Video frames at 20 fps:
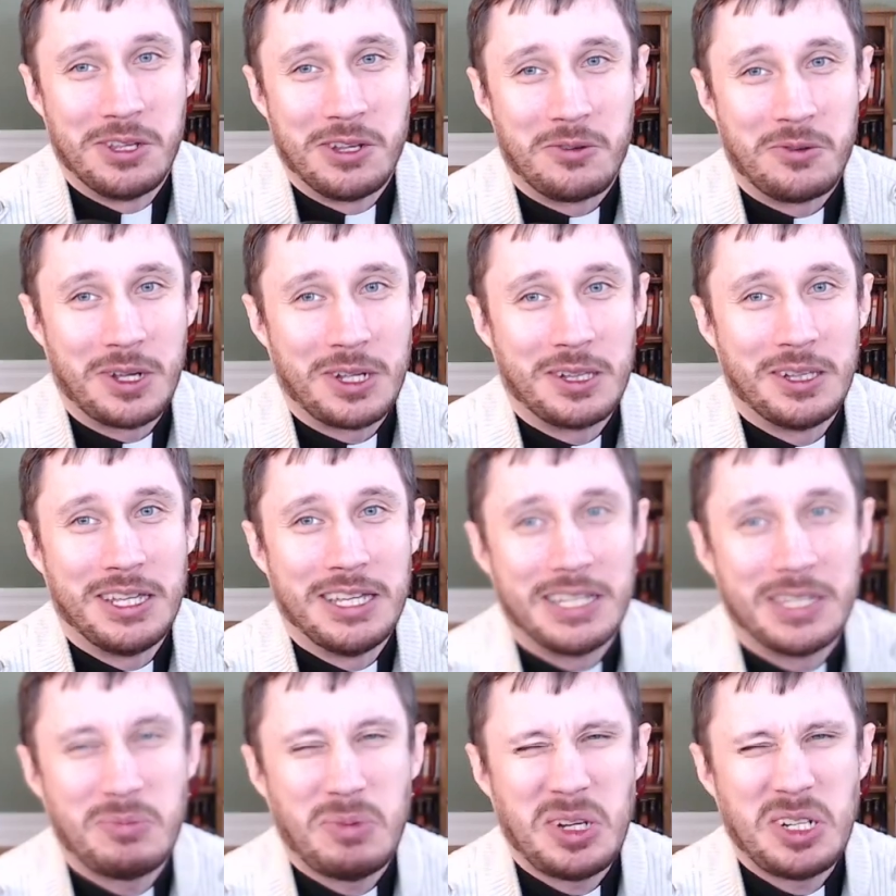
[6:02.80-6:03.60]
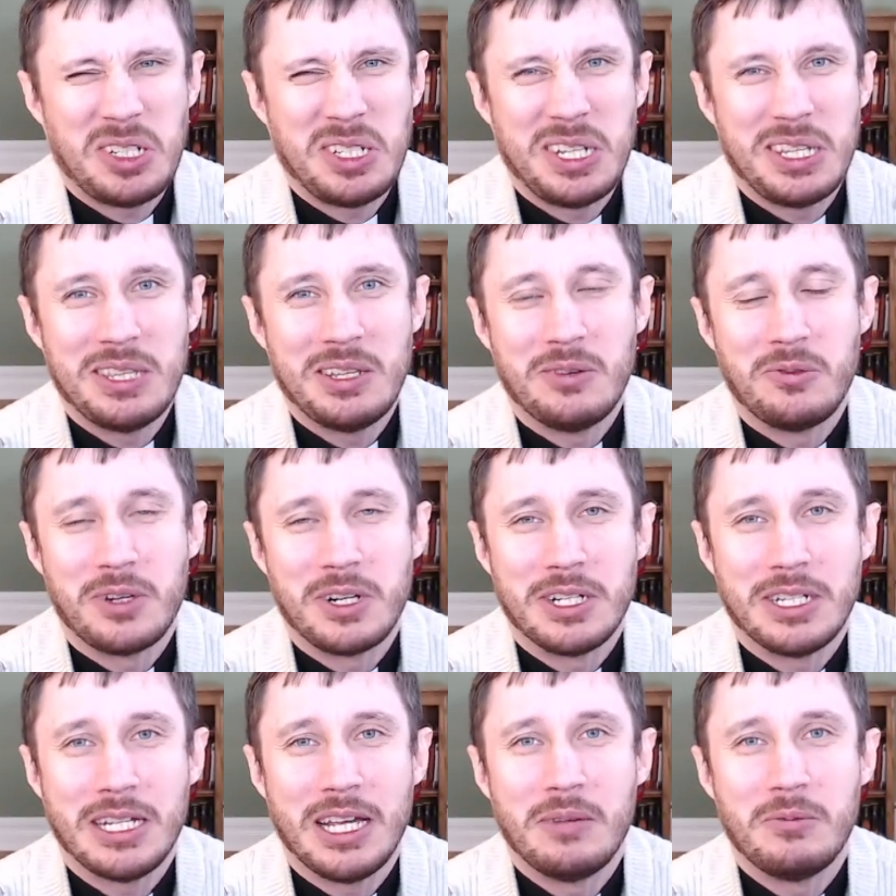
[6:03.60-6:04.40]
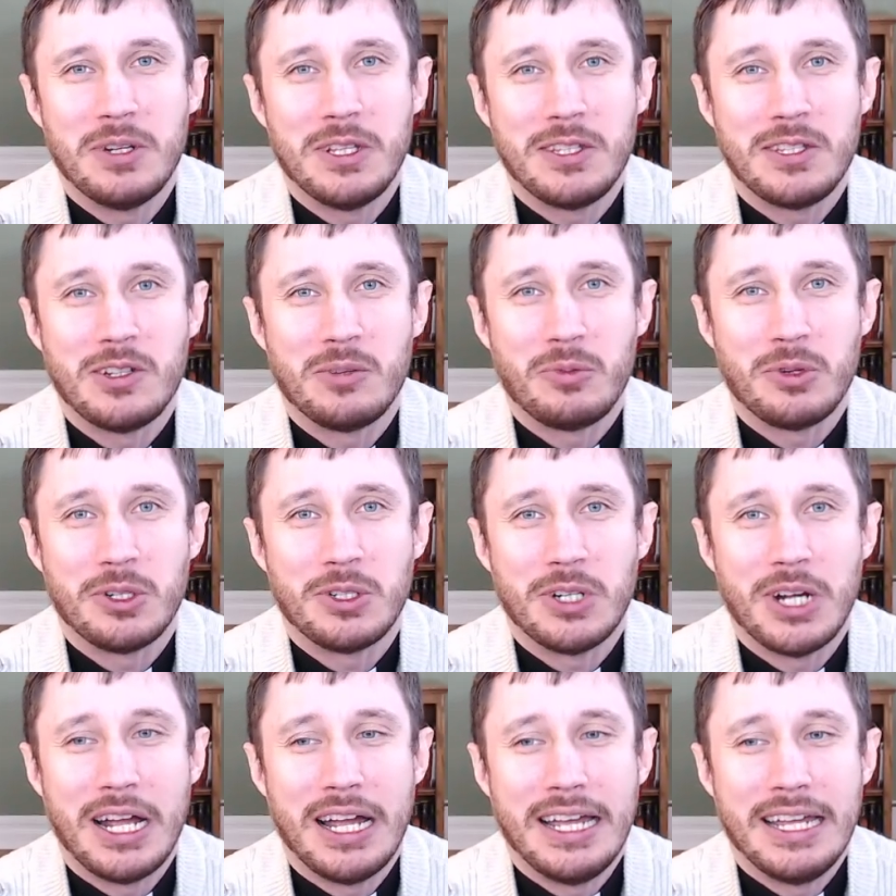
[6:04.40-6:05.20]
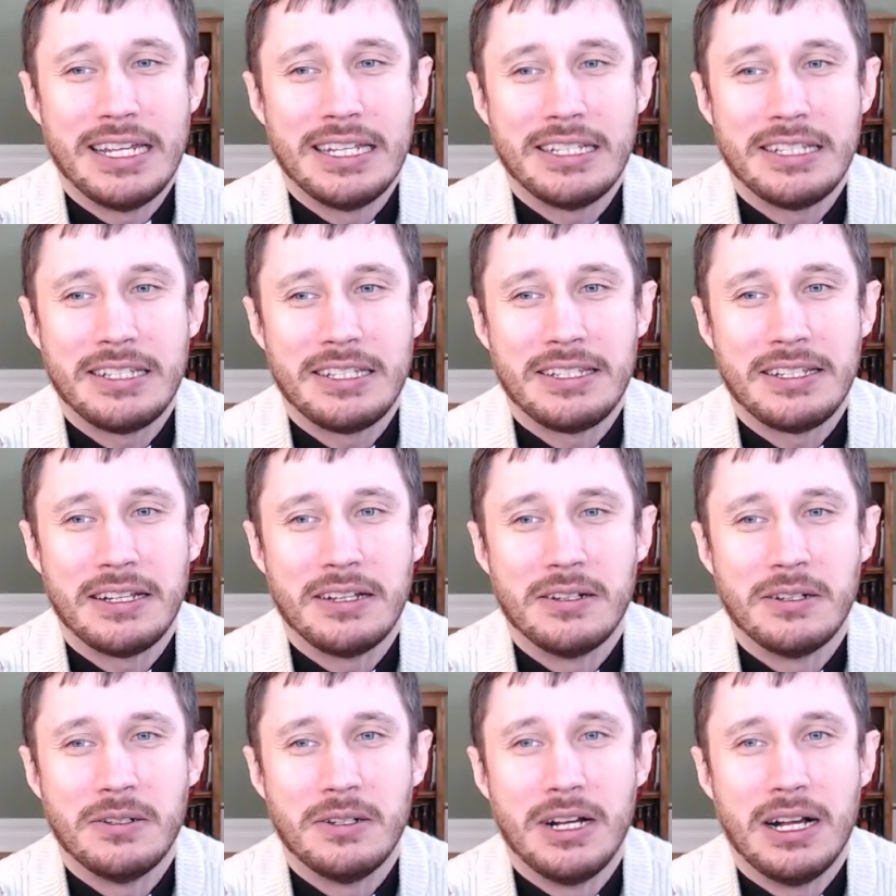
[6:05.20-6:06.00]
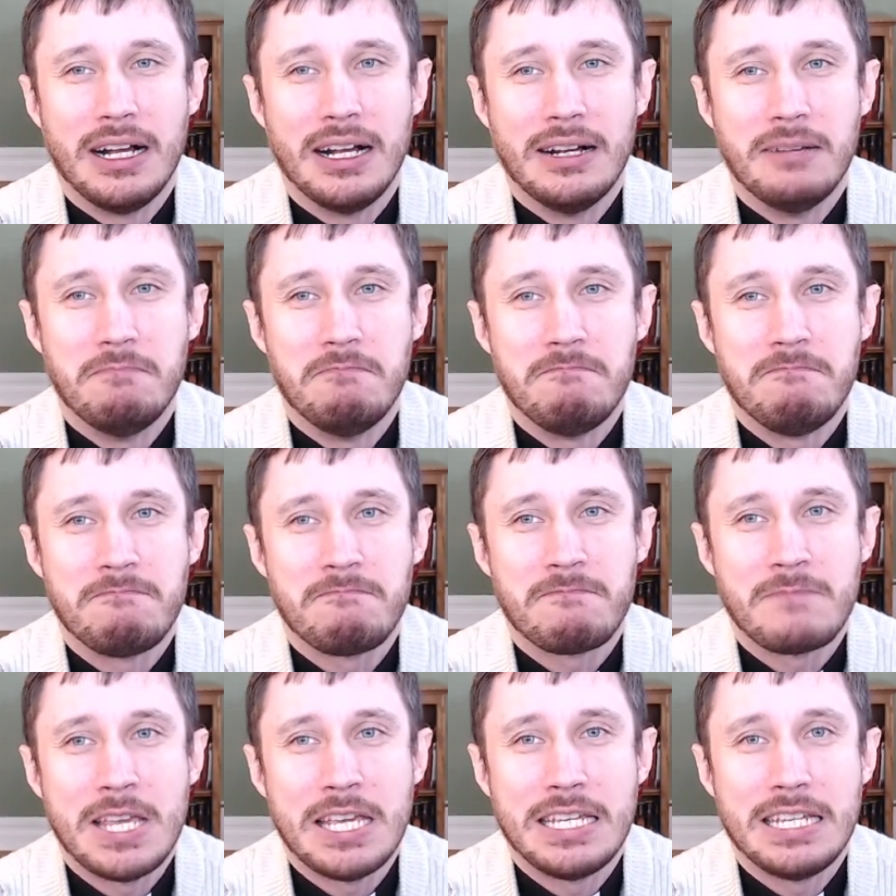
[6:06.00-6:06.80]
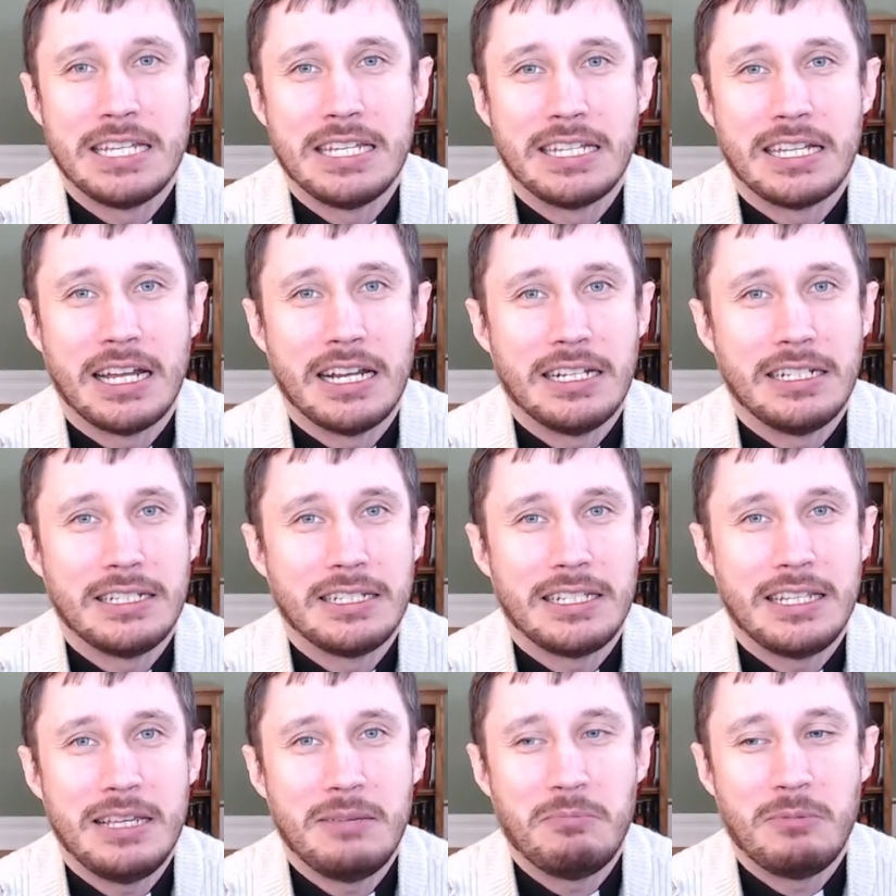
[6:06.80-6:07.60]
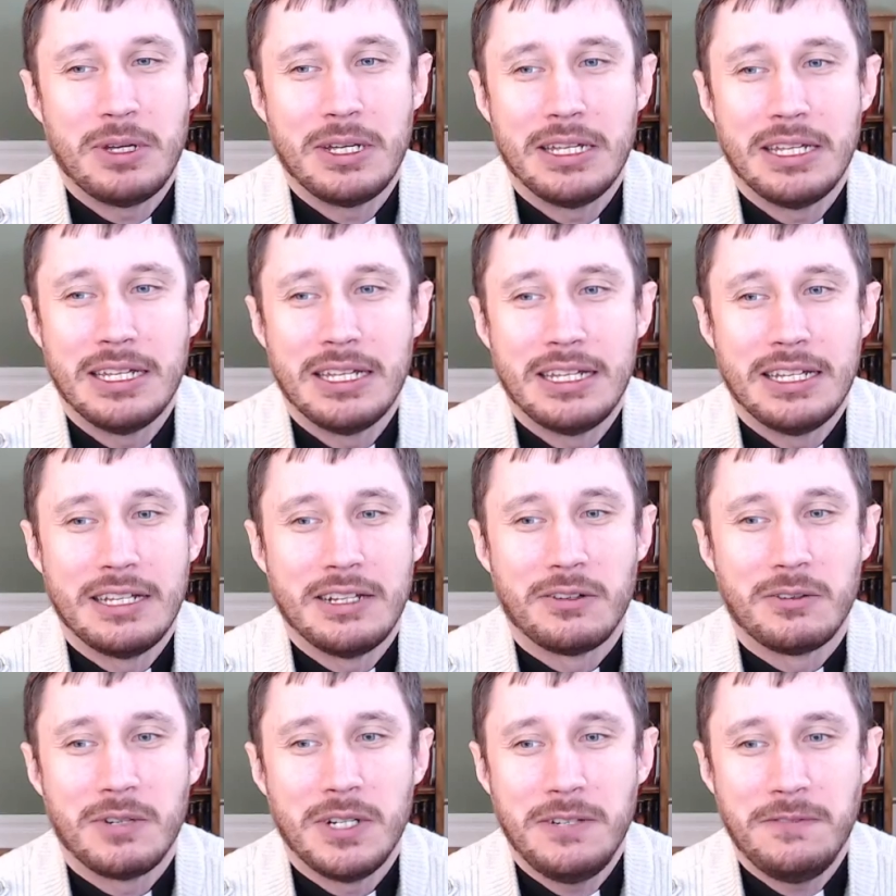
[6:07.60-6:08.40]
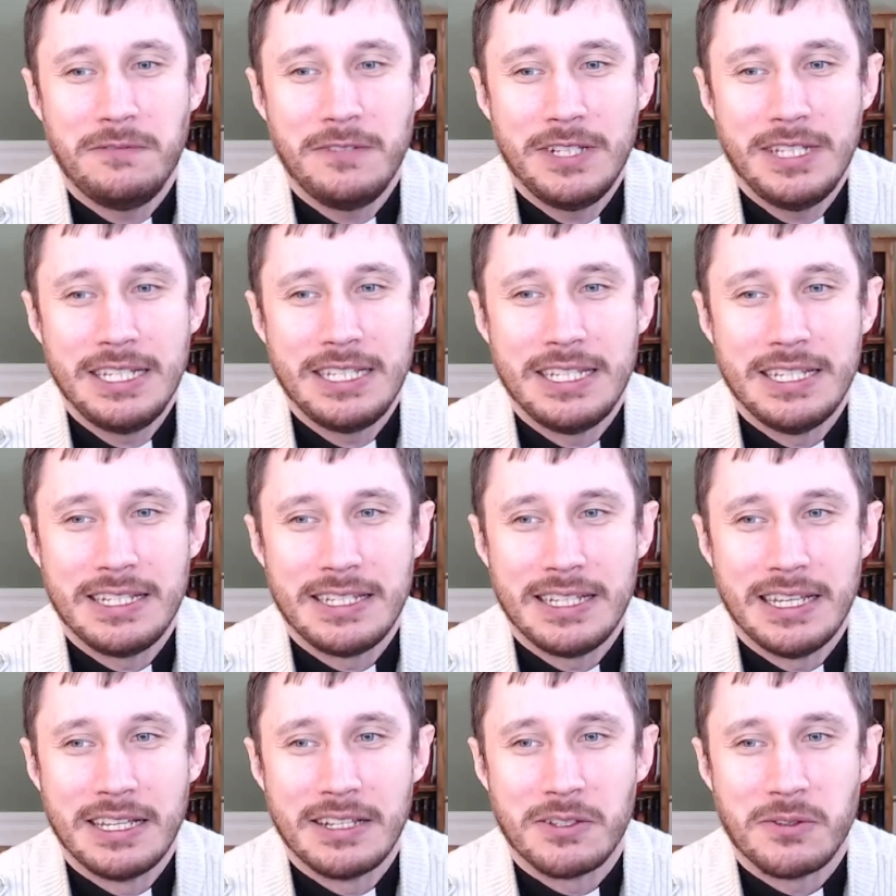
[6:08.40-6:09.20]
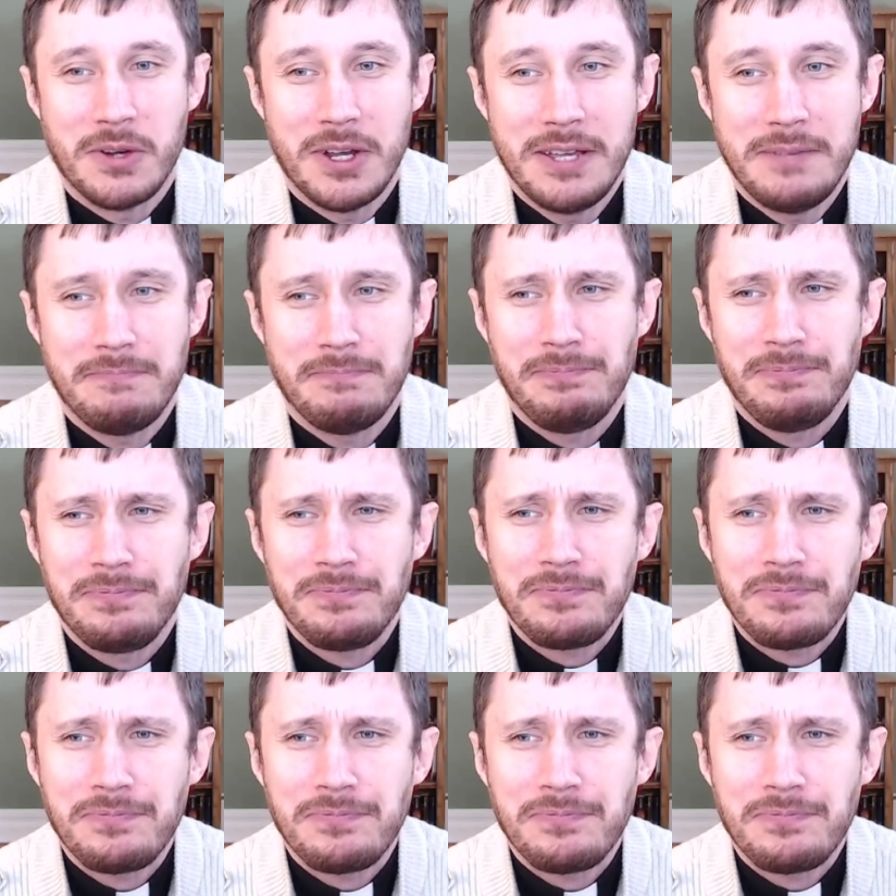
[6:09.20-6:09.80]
quickly, especially in the wintertime when it's super dry. So gotta just keep refilling these things, right?